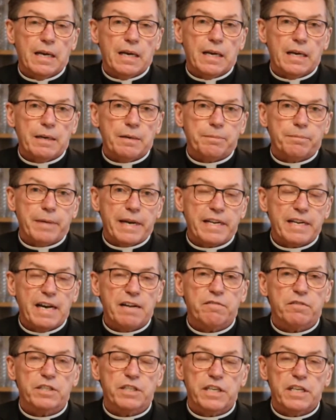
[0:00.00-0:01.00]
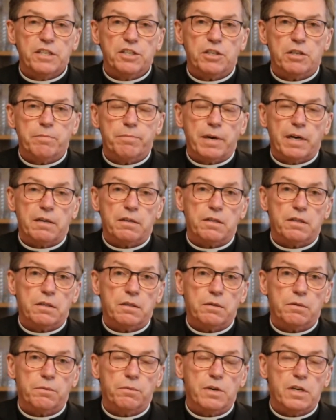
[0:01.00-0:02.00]
Uh, my conversation
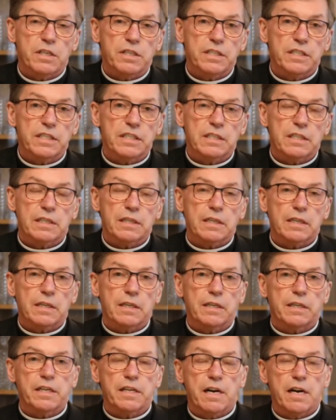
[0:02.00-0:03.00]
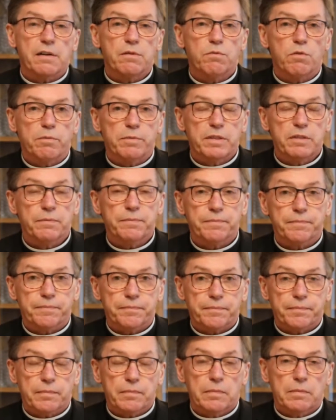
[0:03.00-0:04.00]
partner was a young woman,
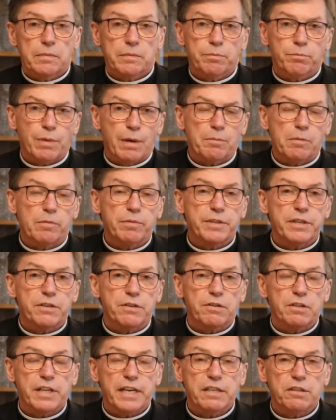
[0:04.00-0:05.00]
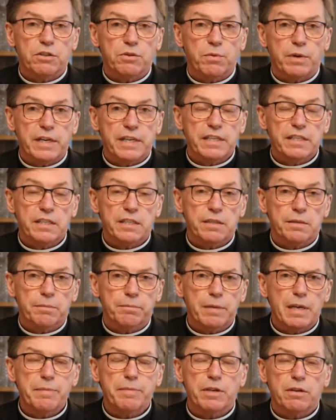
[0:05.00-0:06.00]
probably in her late 20s,
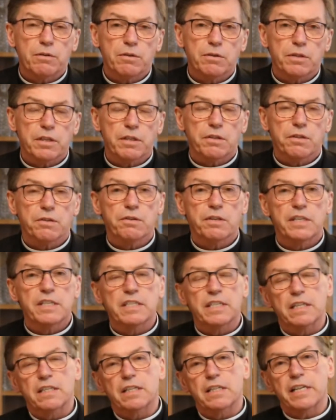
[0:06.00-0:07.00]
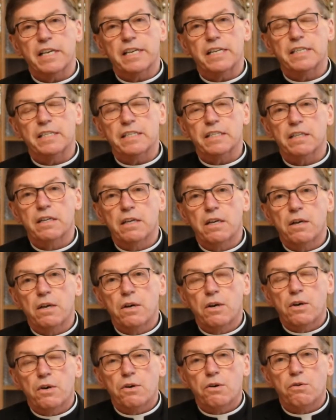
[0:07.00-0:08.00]
maybe early 30s at the latest,
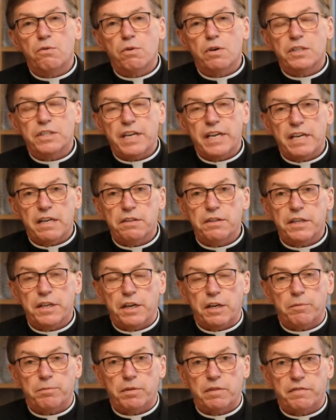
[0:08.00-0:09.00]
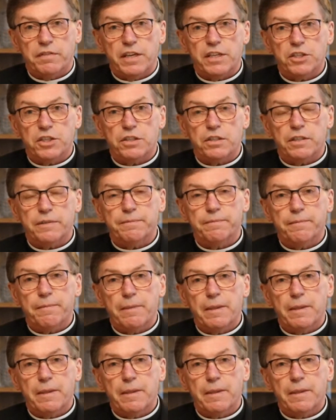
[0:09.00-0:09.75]
who was a healthcare professional.